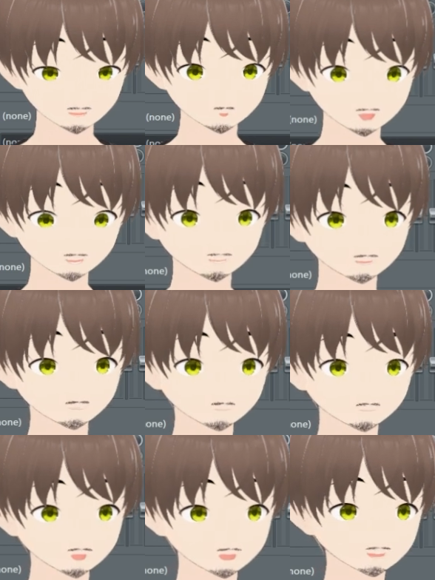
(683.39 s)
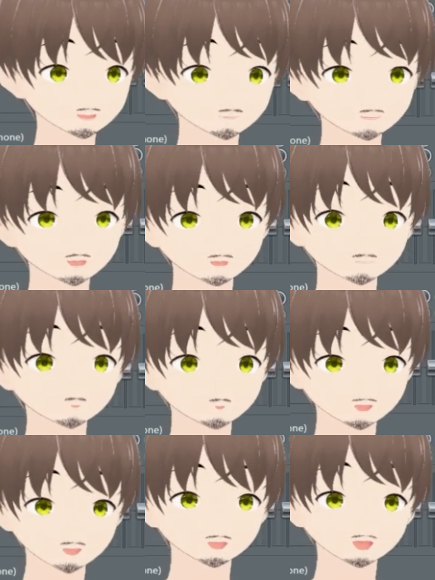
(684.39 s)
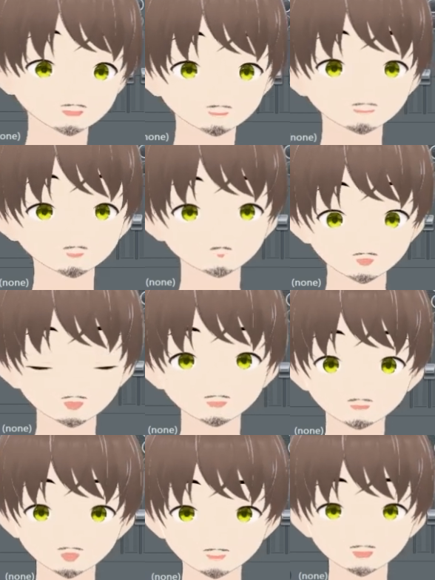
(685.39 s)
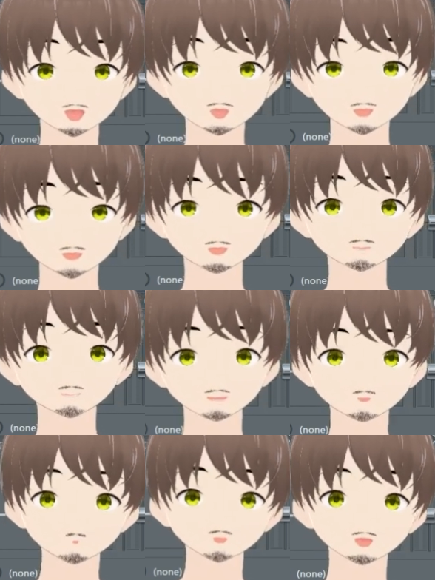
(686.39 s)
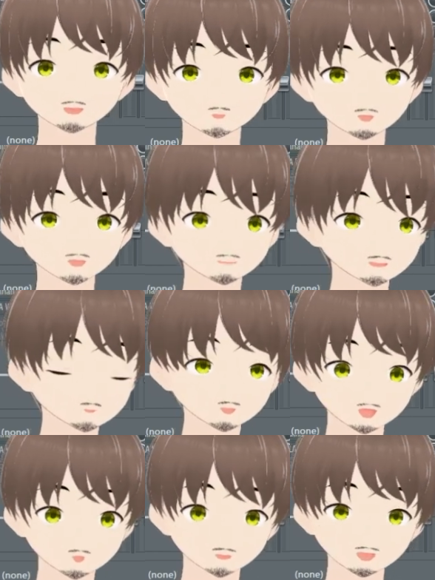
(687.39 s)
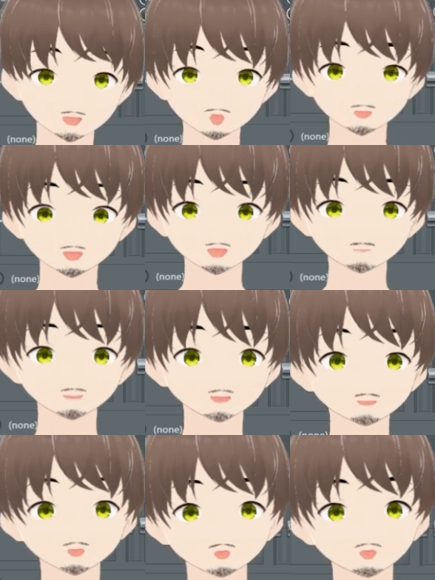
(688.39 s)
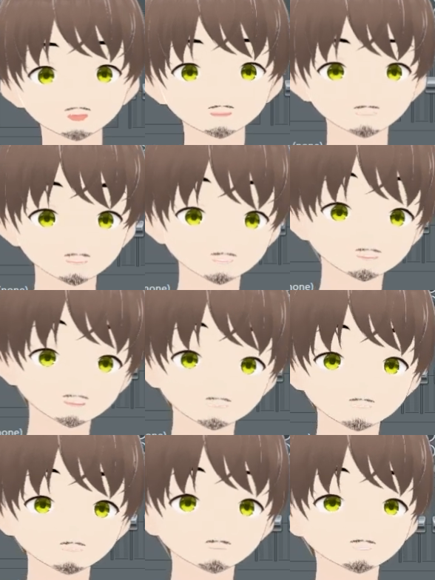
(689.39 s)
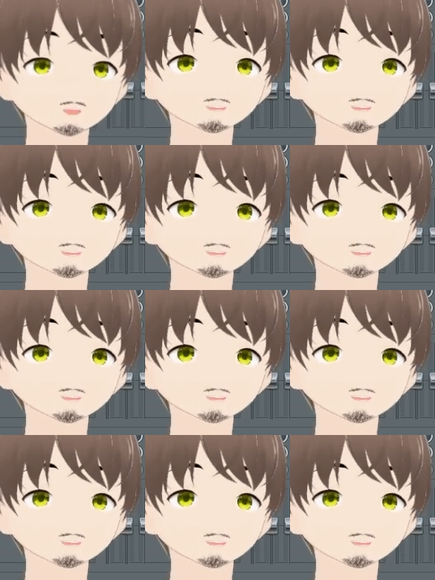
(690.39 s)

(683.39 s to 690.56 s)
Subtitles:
have latency. What I recommend doing is if you make a beat and you want to tweak it still while you're recording, export it in stems, then